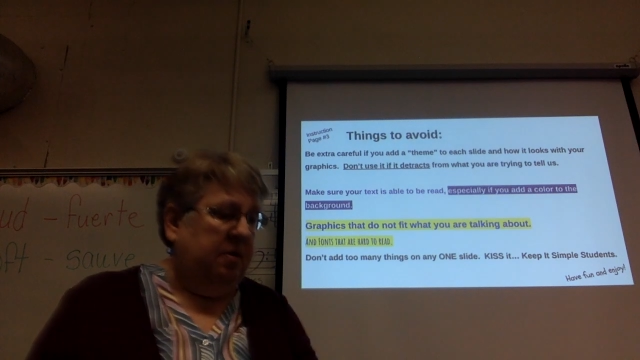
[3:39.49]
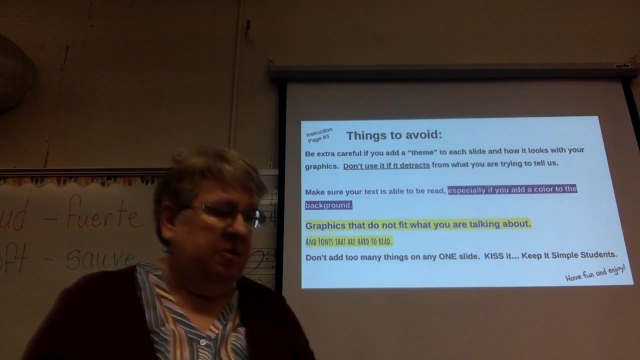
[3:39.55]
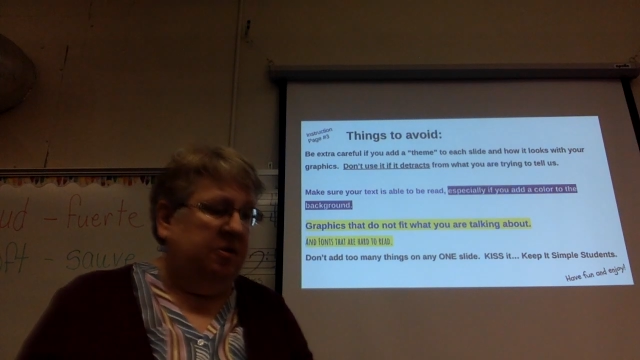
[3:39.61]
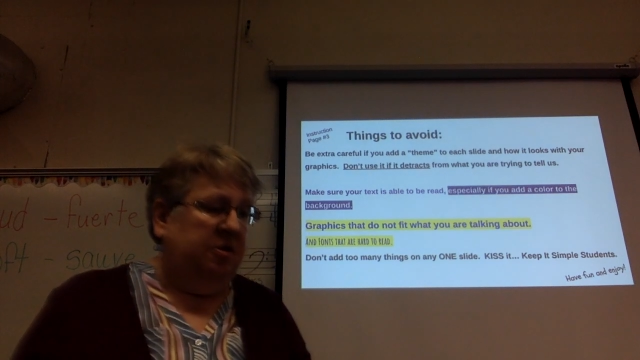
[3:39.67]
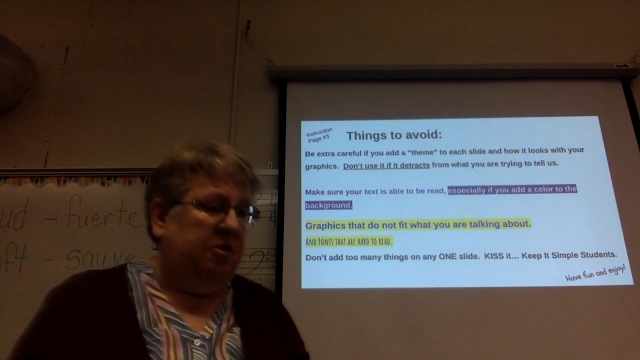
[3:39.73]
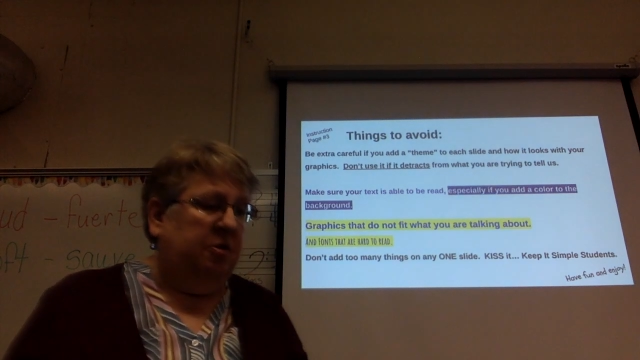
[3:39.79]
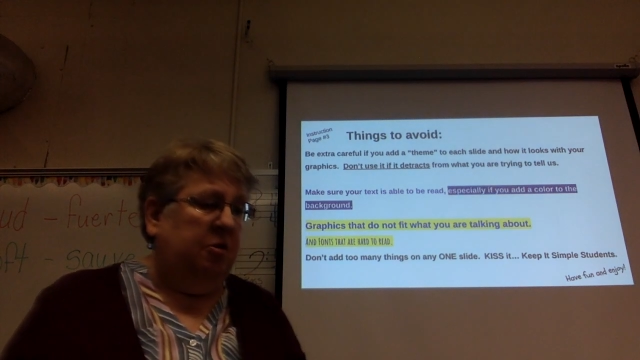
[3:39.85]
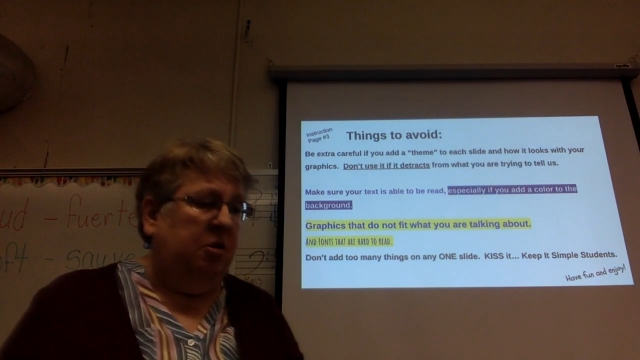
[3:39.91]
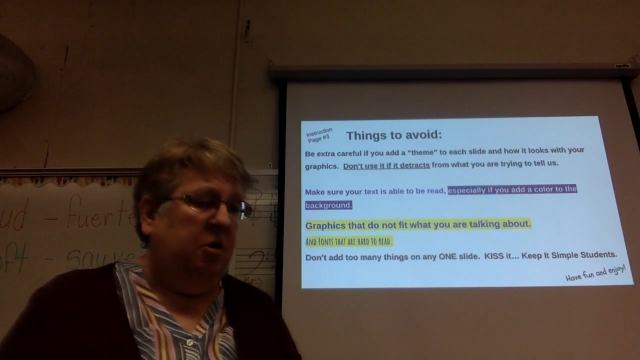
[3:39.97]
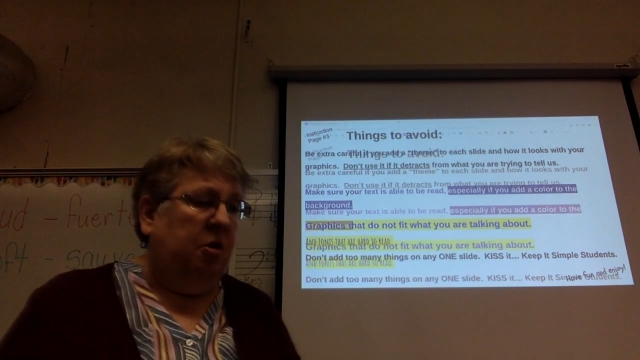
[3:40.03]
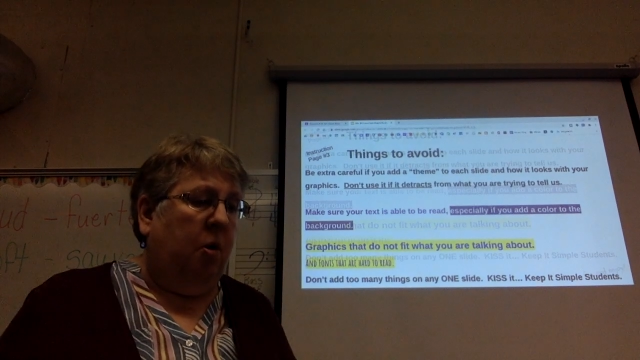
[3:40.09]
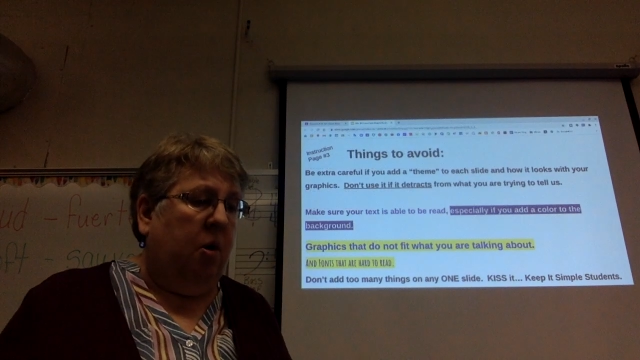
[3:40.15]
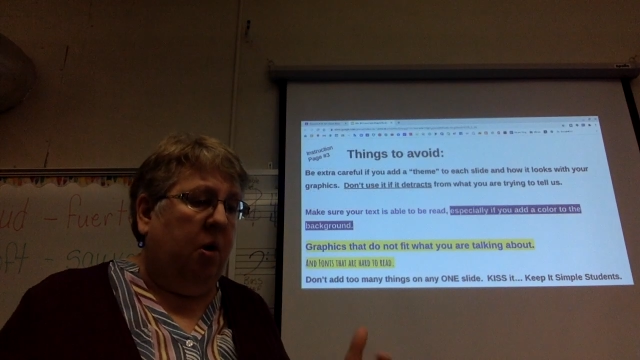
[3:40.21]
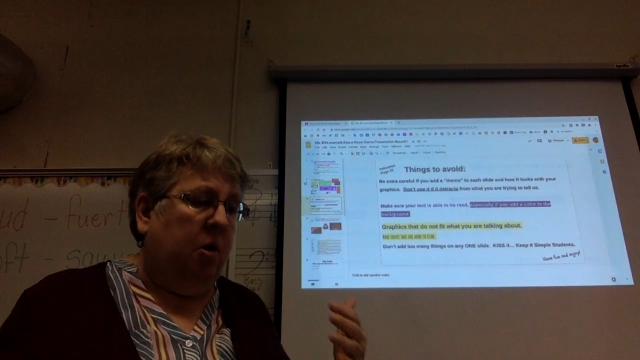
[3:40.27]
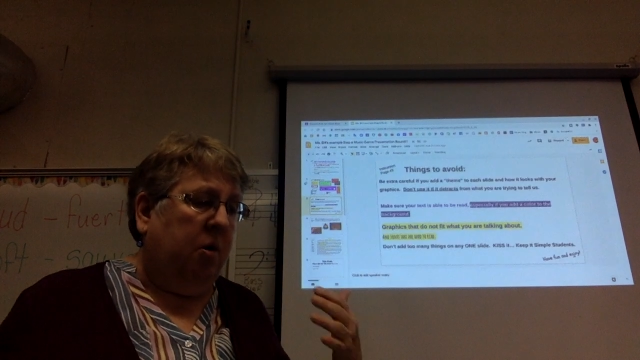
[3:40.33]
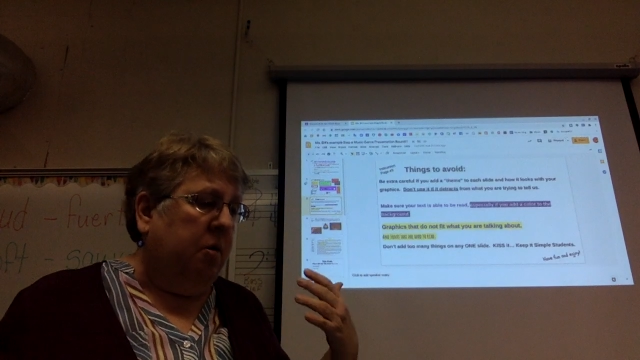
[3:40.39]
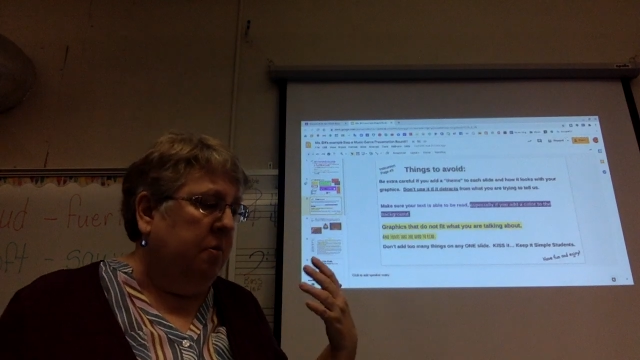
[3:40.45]
to
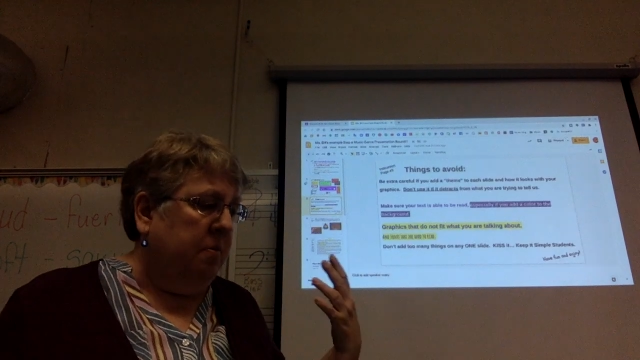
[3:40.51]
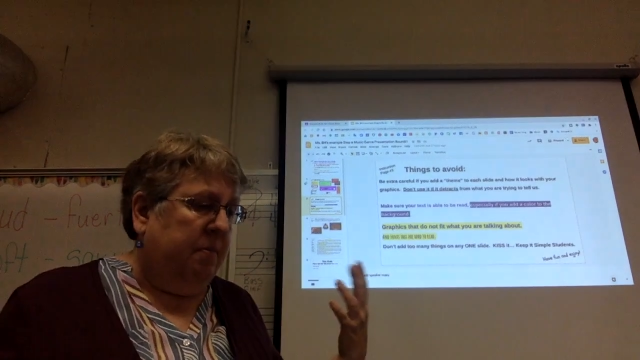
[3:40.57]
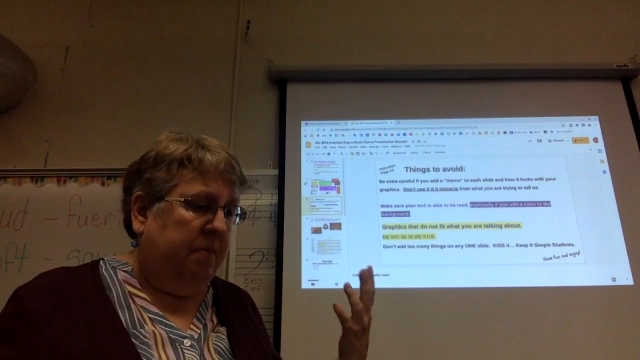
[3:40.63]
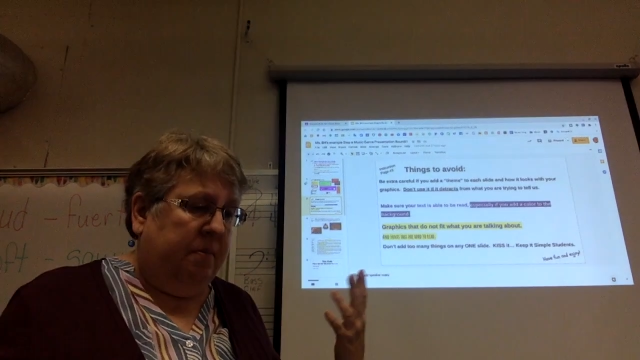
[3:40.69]
your